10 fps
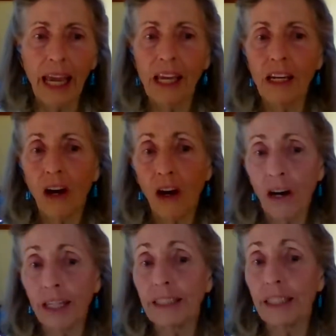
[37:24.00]
And
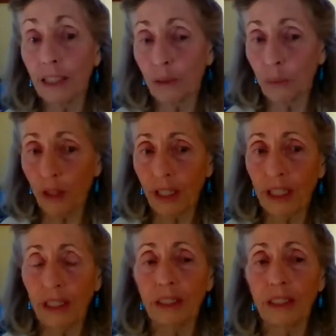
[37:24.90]
our idea
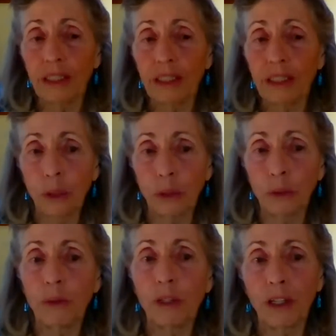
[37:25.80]
was
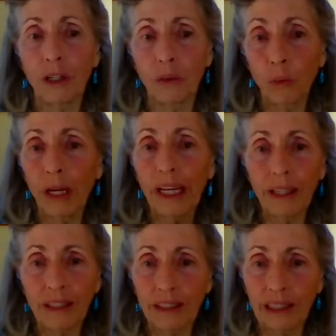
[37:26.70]
to
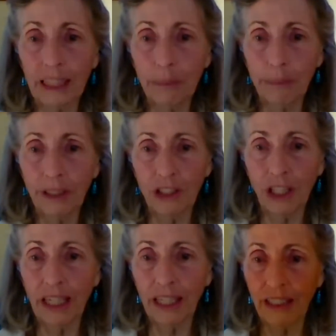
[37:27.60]
wake the sleeping
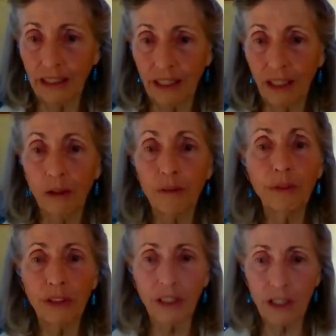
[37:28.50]
giant
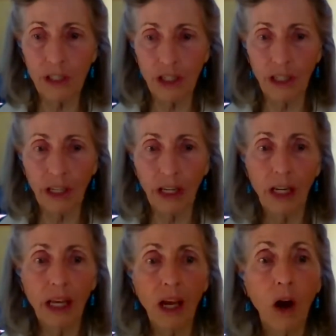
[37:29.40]
of religion,
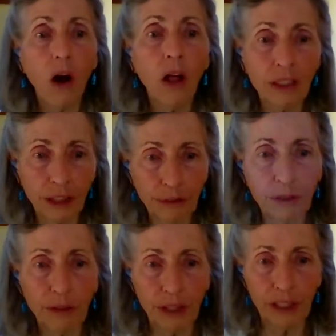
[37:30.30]
all
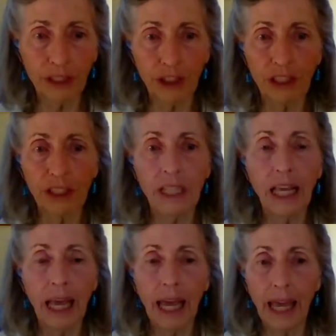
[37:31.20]
different religions,
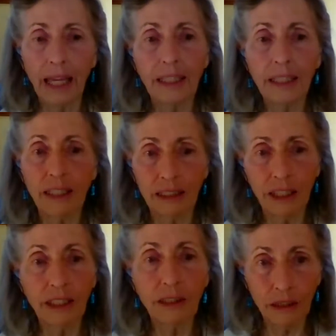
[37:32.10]
and
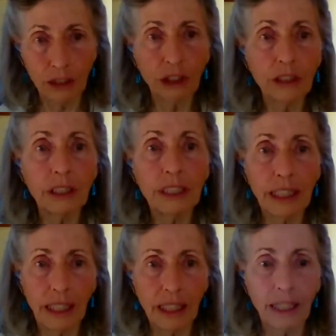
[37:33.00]
to
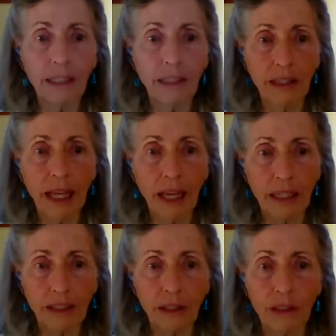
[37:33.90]
see
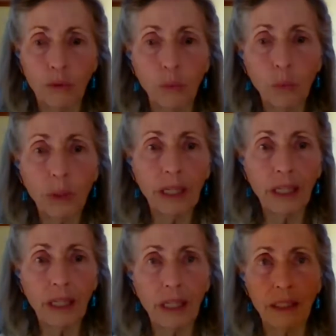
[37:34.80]
that
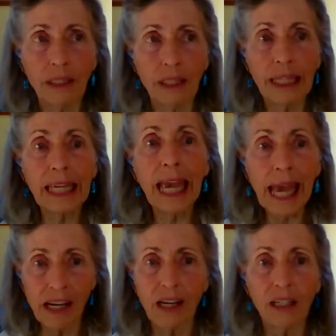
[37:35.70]
we
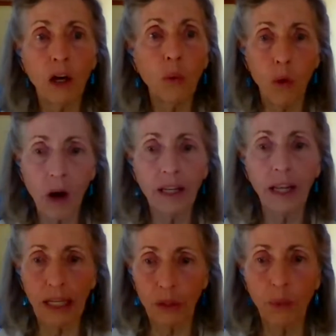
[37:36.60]
cannot go
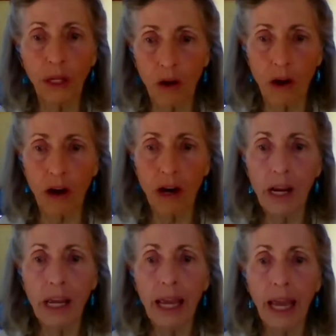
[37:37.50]
on like we are.
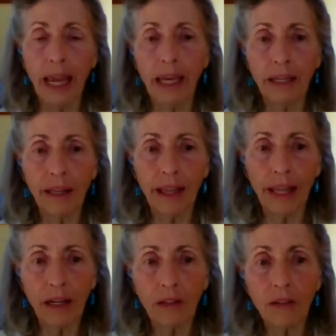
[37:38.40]
And
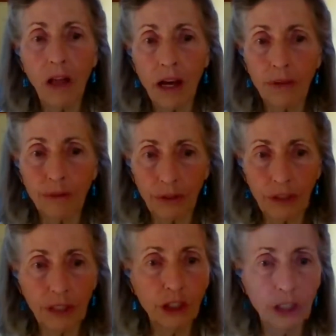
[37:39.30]
that a lot of
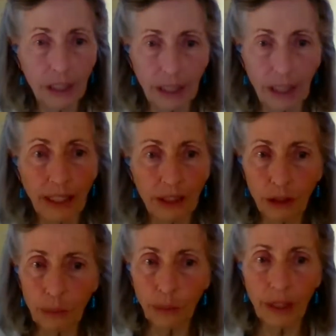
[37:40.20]
religions,
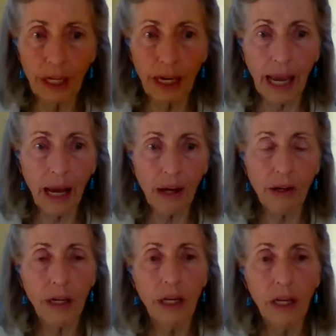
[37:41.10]
as you pointed
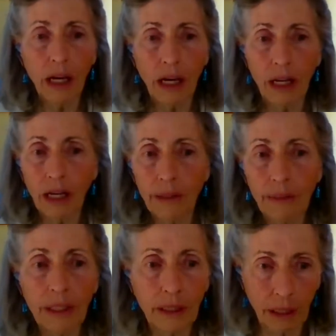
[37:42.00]
out,
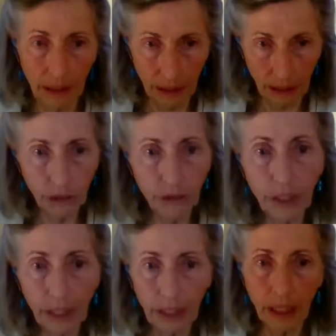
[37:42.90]

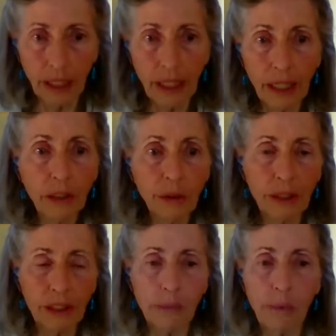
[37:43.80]
including
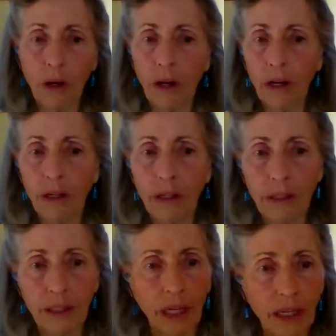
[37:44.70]
Hinduism,
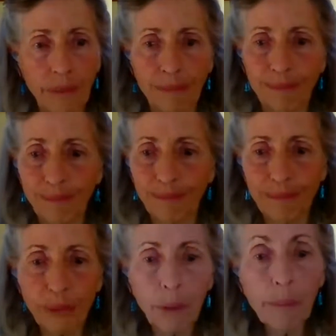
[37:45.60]
are
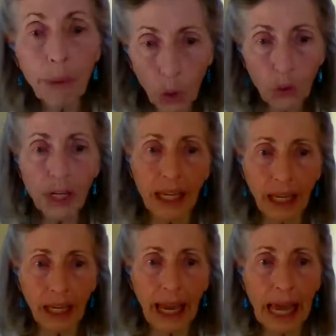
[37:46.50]

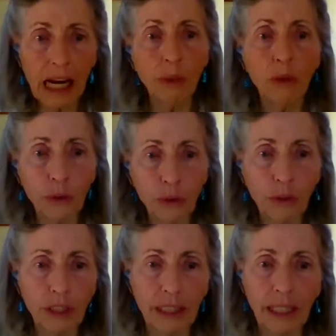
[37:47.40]
promoting animal
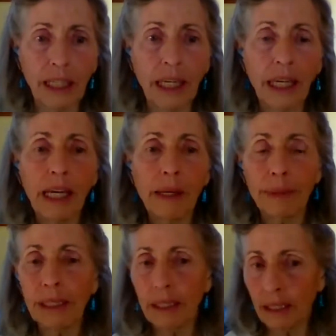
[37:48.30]
cruelty,
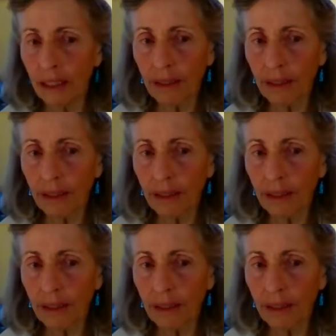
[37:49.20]
but